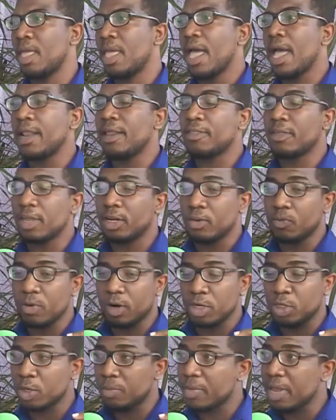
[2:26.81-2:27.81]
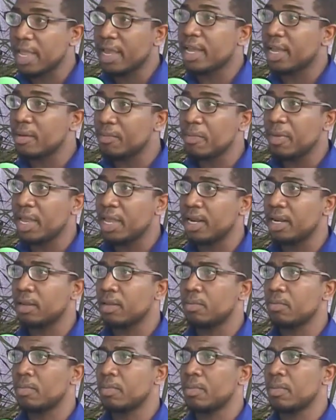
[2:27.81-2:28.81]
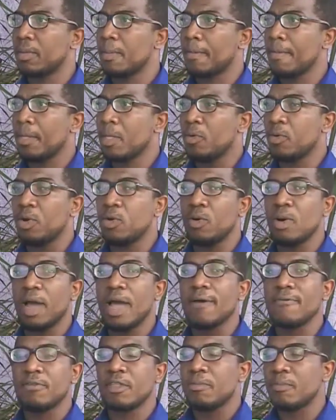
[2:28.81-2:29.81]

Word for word: And he said, we're Jamaican made. We don't have to